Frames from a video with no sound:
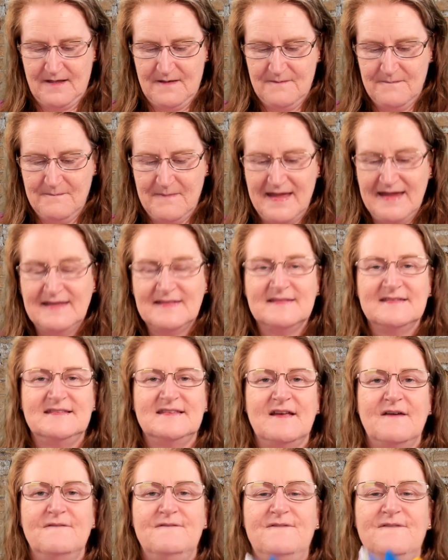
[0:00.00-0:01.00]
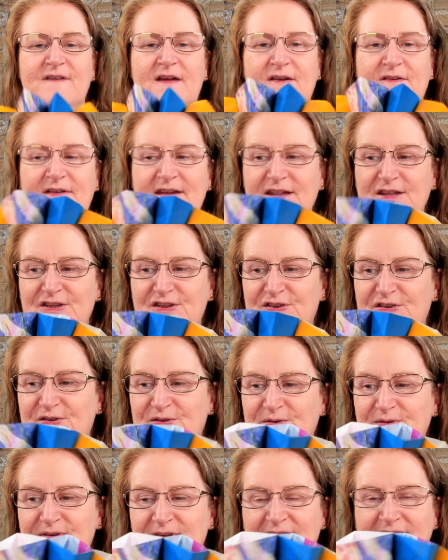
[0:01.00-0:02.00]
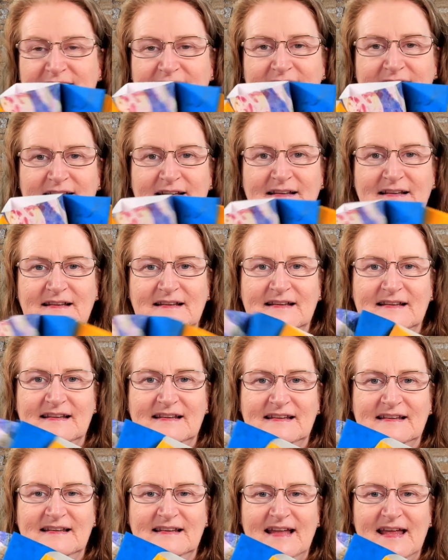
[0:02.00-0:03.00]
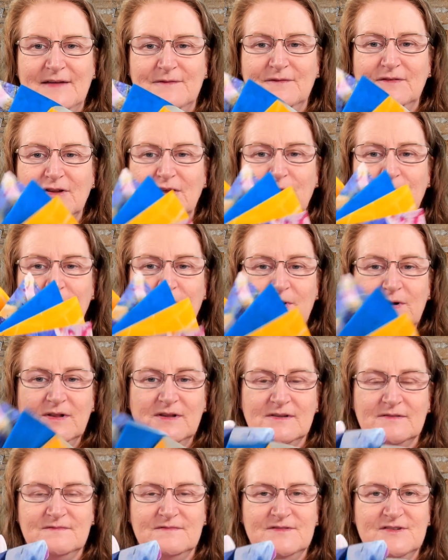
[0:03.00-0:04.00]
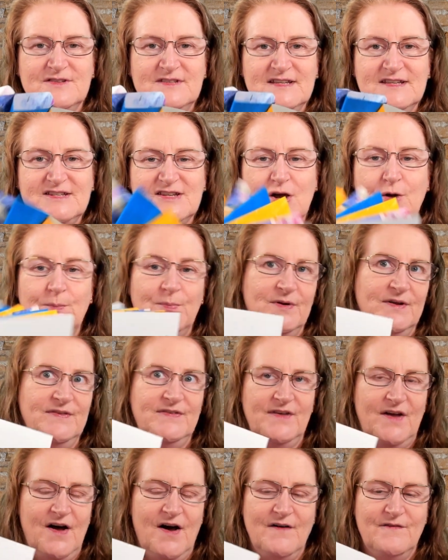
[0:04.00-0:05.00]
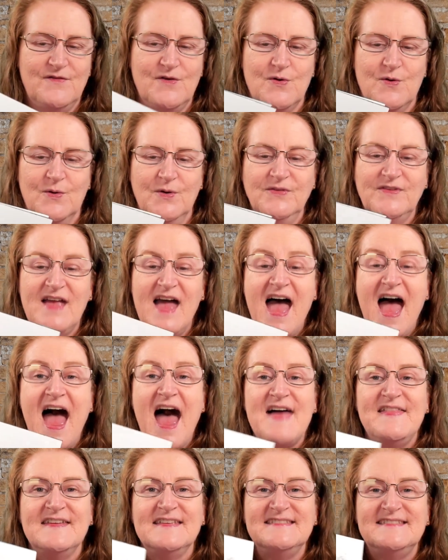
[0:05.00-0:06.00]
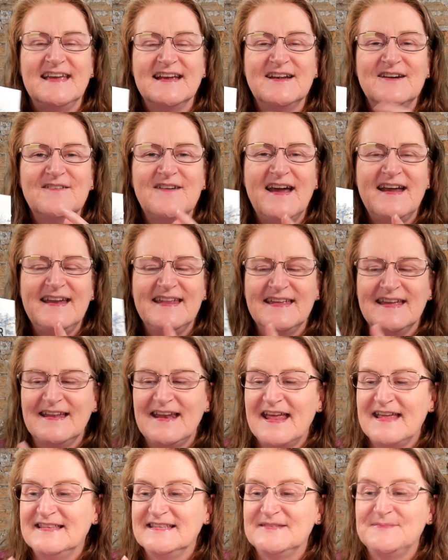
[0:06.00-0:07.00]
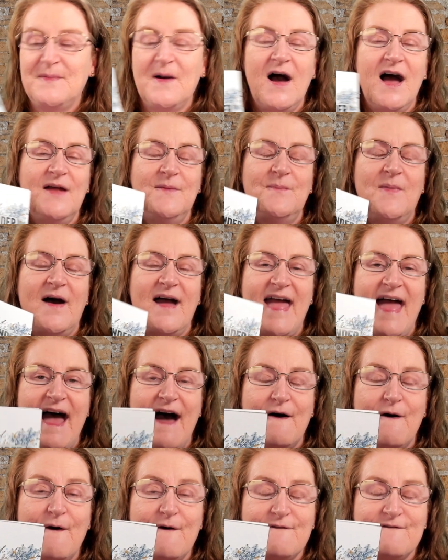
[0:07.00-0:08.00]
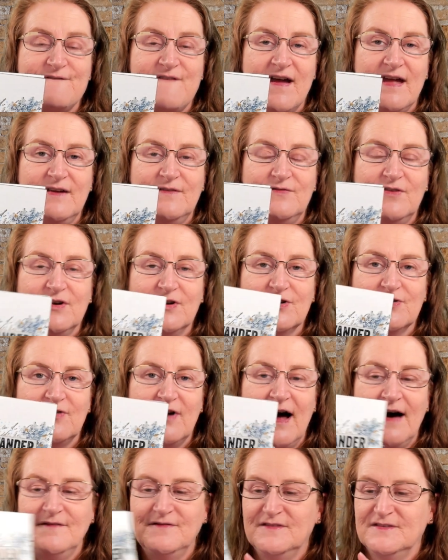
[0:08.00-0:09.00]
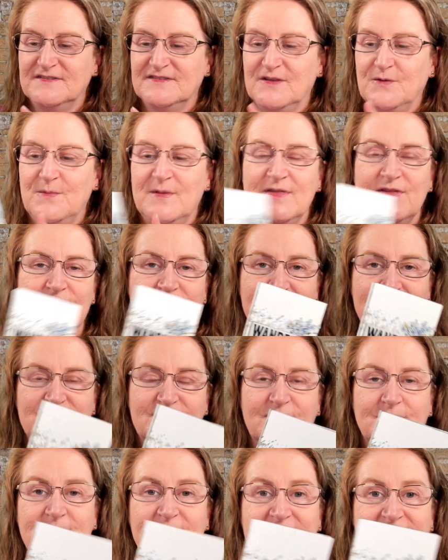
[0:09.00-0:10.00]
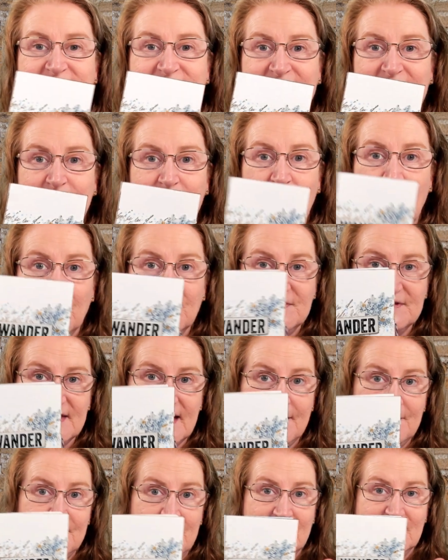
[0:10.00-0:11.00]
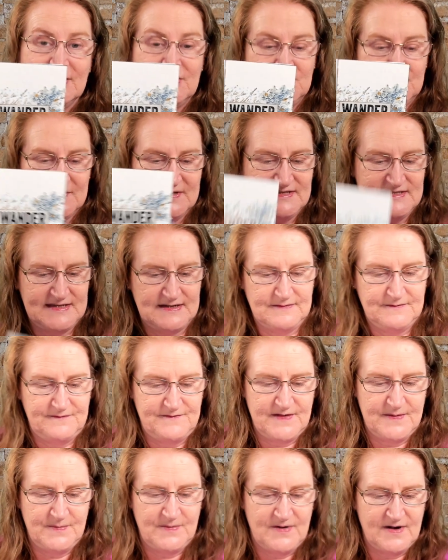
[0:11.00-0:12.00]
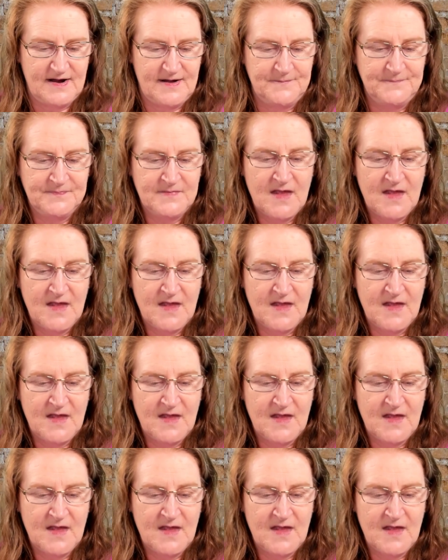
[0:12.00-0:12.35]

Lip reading: make this very cute little envelope booklet using gel prints, of course, and then decorating it inspired by our favorite crafters. So whether it's from these Tim Holtz embellishments and ephemera,